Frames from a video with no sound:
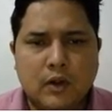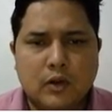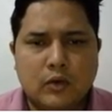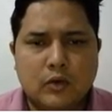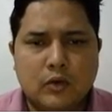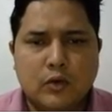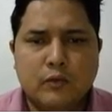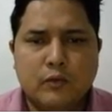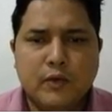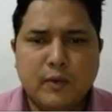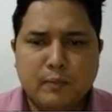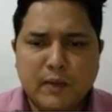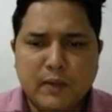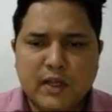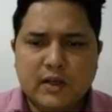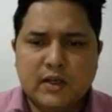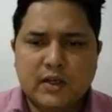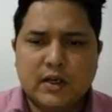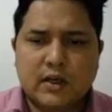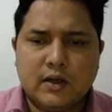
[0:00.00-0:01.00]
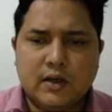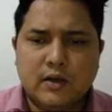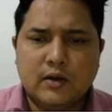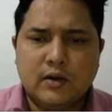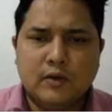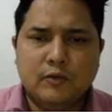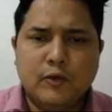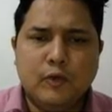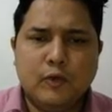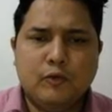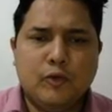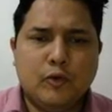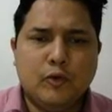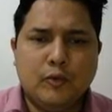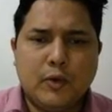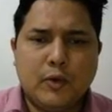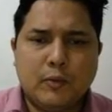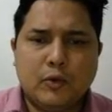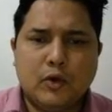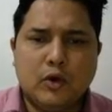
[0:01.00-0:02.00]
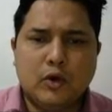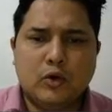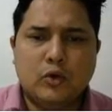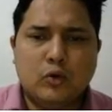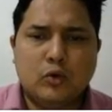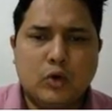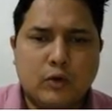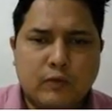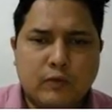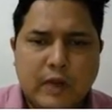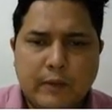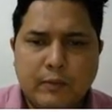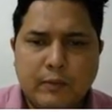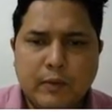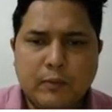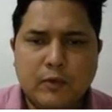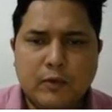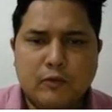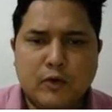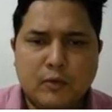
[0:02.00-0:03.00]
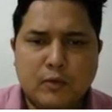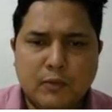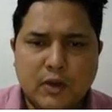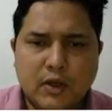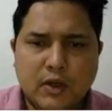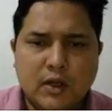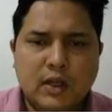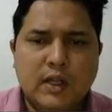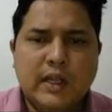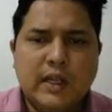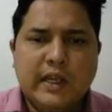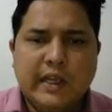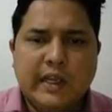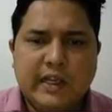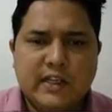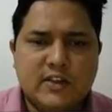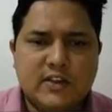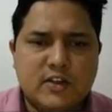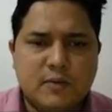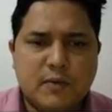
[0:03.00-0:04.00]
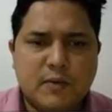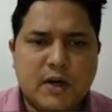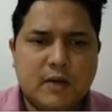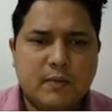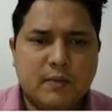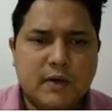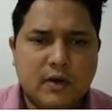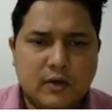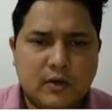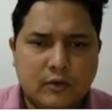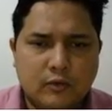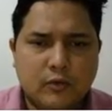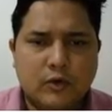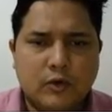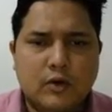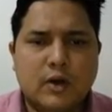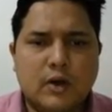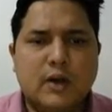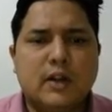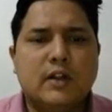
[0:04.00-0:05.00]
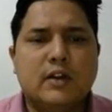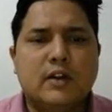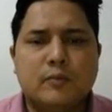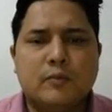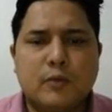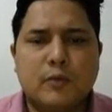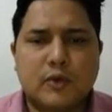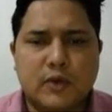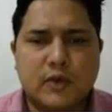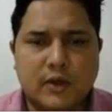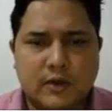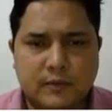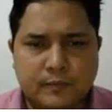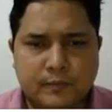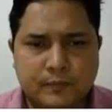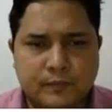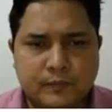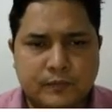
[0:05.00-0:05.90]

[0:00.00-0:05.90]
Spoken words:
So we may take few people or 2 or 5 people from the East department for running this project.